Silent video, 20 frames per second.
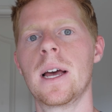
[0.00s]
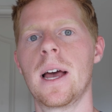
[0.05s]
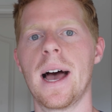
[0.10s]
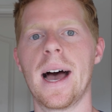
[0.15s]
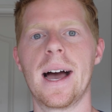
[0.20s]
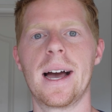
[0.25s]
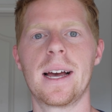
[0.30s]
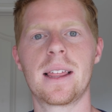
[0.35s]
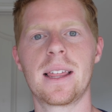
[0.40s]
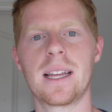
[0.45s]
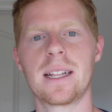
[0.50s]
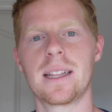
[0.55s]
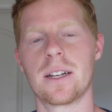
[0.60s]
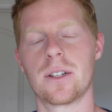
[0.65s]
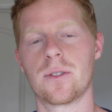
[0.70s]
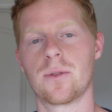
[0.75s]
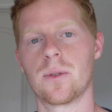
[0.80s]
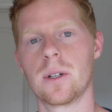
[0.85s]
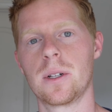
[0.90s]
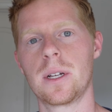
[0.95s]
I think
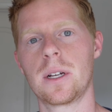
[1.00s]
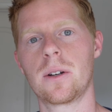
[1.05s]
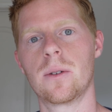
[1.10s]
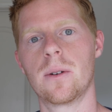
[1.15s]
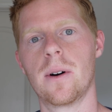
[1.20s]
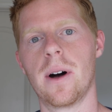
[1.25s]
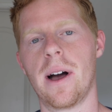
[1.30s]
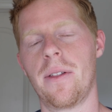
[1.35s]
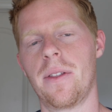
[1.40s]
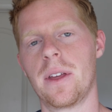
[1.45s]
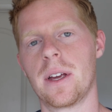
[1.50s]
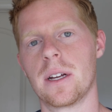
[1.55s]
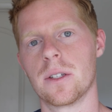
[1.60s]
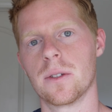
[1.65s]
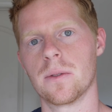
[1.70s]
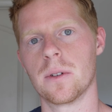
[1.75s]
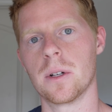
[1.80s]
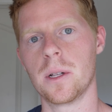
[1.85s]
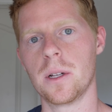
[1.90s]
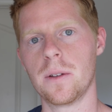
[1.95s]
that's really cool. I think it's
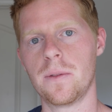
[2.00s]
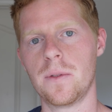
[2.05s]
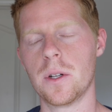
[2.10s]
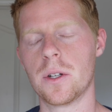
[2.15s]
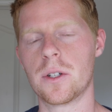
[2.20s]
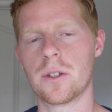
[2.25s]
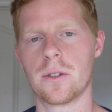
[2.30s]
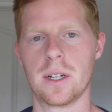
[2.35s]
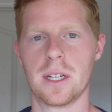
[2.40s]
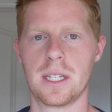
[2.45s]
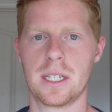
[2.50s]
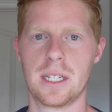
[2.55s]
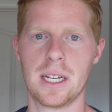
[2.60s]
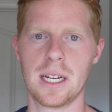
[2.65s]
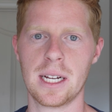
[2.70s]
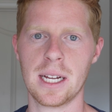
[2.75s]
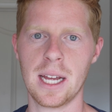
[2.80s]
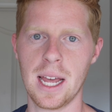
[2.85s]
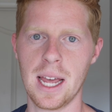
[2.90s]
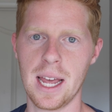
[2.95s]
really
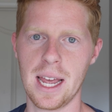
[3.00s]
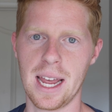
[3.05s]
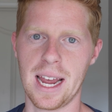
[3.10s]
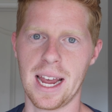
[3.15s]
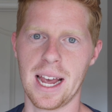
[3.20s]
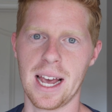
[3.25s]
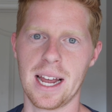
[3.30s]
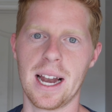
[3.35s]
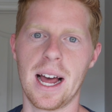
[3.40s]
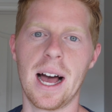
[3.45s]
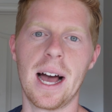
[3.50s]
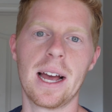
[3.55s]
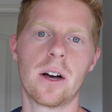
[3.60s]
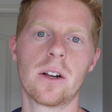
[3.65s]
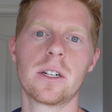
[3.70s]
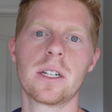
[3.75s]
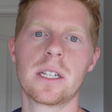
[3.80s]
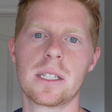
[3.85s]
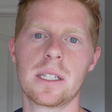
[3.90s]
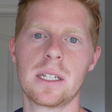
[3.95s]
futuristic. And
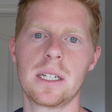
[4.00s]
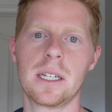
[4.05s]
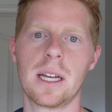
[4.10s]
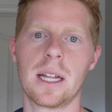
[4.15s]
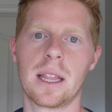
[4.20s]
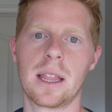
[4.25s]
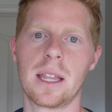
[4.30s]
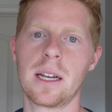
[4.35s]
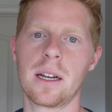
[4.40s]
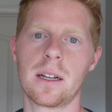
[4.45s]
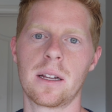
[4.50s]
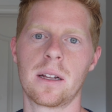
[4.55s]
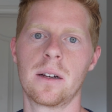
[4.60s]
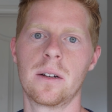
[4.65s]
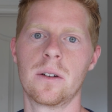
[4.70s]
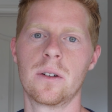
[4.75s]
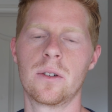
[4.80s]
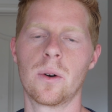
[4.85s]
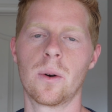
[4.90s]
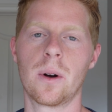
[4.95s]
I think
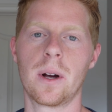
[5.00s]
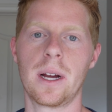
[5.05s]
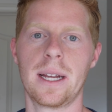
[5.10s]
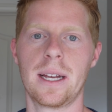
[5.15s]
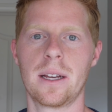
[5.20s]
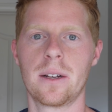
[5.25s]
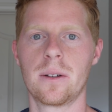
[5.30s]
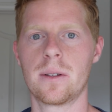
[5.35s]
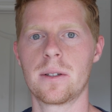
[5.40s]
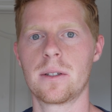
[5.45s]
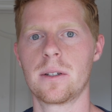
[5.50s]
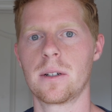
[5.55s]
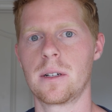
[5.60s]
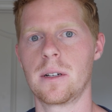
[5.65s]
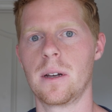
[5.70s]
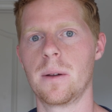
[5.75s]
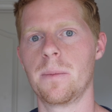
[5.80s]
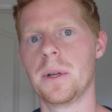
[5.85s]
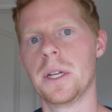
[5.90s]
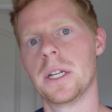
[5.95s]
door handles are
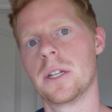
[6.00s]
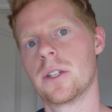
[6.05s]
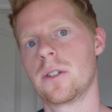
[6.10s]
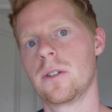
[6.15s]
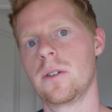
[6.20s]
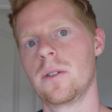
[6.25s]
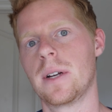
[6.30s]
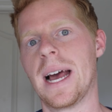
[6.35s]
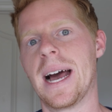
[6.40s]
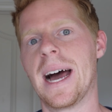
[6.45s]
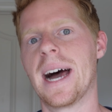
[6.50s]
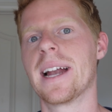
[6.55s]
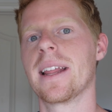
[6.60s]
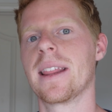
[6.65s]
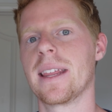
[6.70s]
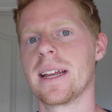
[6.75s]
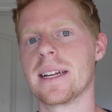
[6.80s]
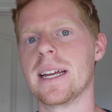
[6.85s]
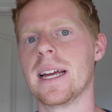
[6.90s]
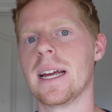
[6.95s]
going to be soon out of
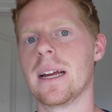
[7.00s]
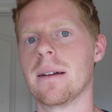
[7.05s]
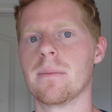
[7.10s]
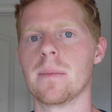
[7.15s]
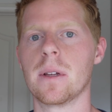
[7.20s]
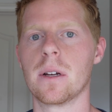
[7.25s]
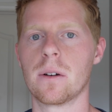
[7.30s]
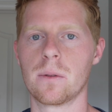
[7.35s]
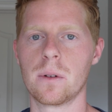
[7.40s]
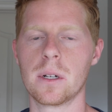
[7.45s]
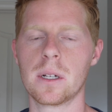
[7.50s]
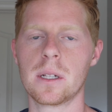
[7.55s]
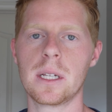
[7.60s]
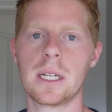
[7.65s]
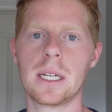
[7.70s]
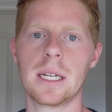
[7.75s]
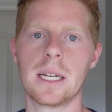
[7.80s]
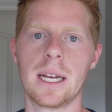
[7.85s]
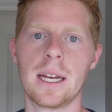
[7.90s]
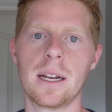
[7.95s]
the game. They're
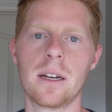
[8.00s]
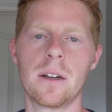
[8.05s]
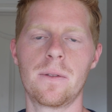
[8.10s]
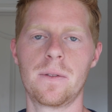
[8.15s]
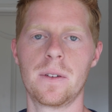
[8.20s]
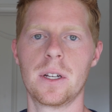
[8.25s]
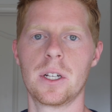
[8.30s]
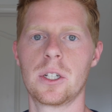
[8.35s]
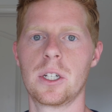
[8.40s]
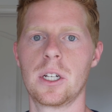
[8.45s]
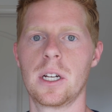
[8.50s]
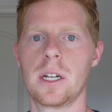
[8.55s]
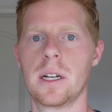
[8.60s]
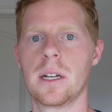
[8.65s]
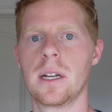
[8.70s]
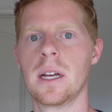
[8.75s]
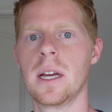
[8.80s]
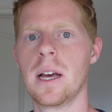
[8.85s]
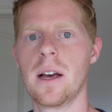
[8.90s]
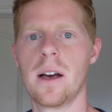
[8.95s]
really inefficient,
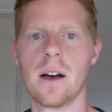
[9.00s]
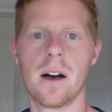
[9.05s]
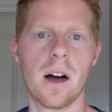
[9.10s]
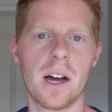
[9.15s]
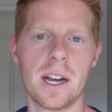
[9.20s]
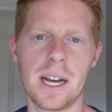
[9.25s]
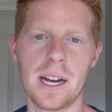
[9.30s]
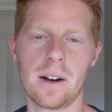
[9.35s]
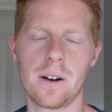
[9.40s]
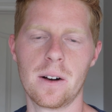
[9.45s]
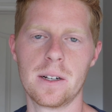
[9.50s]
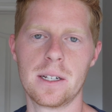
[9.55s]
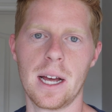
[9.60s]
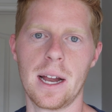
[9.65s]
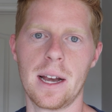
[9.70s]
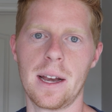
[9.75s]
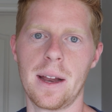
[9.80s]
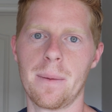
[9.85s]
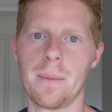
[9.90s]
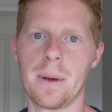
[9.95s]

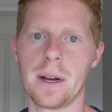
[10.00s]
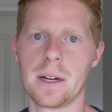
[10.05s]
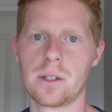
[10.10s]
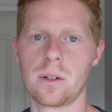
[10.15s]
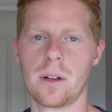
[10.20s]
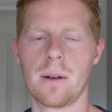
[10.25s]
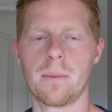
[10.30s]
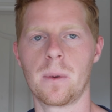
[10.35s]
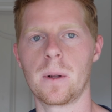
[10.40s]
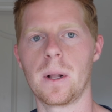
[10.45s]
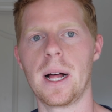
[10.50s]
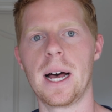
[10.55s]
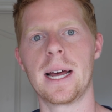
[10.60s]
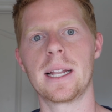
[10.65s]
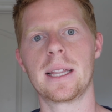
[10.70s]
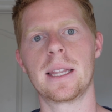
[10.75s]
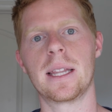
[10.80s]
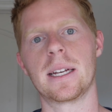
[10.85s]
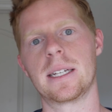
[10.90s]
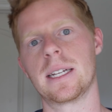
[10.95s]
unaerodynamic. So I'm
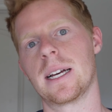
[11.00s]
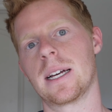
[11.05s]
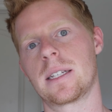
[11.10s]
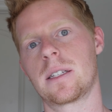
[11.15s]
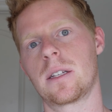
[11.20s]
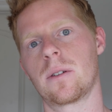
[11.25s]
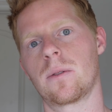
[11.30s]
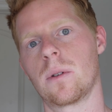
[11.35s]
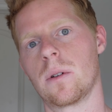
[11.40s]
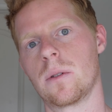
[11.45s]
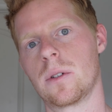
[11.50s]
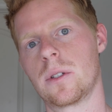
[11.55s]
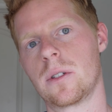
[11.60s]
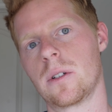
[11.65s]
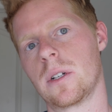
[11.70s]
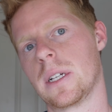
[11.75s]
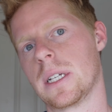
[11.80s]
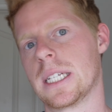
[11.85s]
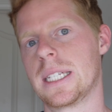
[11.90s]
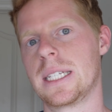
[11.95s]
glad the Tesla
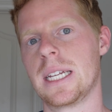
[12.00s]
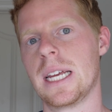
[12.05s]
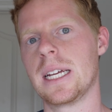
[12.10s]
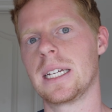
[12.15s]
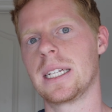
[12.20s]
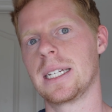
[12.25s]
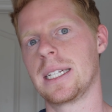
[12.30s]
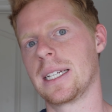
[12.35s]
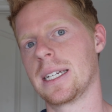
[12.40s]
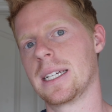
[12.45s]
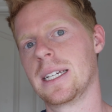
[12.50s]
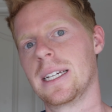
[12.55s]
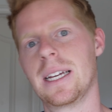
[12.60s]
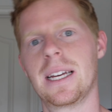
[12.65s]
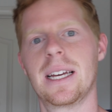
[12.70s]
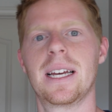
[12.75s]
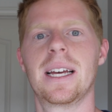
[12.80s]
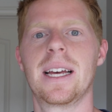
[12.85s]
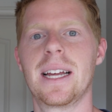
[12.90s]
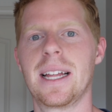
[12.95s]
Roadster is taking
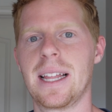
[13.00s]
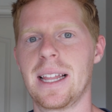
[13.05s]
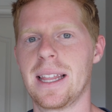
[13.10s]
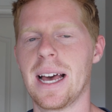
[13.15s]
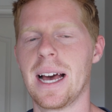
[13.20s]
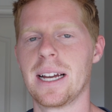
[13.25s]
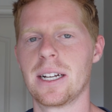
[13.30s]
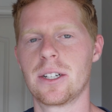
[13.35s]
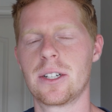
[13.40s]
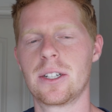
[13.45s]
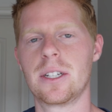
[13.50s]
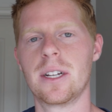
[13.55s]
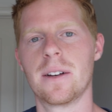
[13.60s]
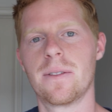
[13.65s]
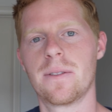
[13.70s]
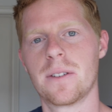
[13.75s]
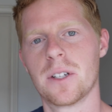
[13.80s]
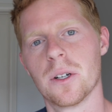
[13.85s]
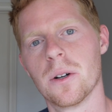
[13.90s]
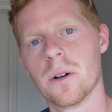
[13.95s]
that
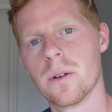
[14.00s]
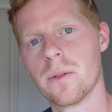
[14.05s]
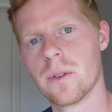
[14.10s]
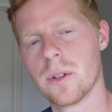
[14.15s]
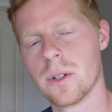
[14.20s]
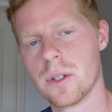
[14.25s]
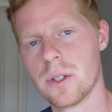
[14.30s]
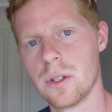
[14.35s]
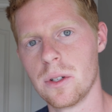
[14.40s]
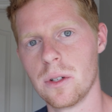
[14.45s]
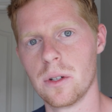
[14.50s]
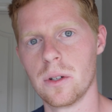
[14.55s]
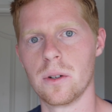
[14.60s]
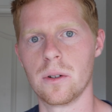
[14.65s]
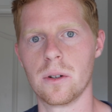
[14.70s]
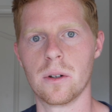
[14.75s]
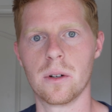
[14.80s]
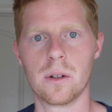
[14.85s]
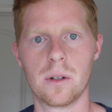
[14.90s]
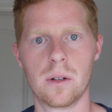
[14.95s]
shift over to